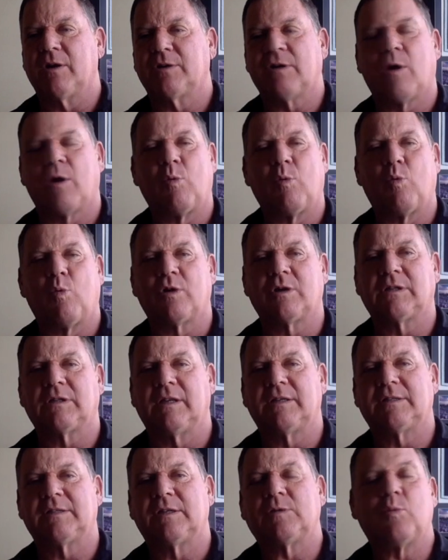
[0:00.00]
our worst
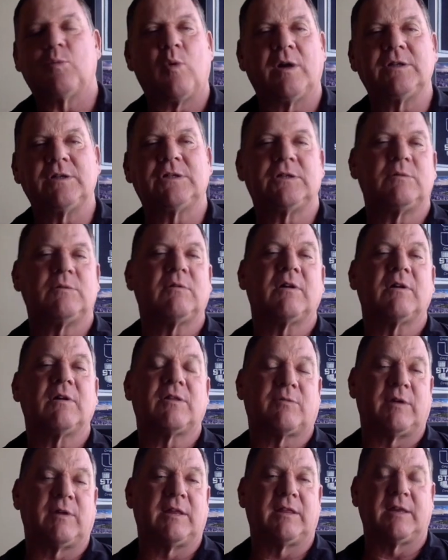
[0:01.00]
list is one, two, or
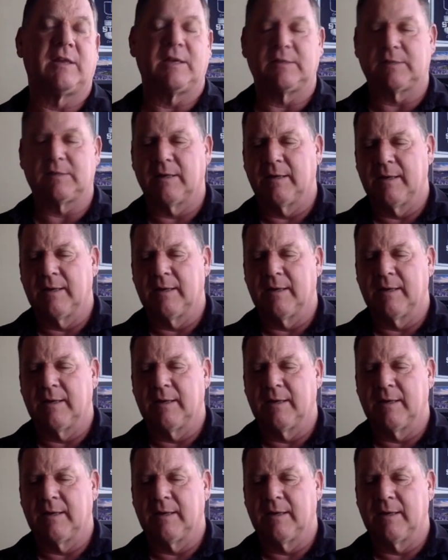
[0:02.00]
three things.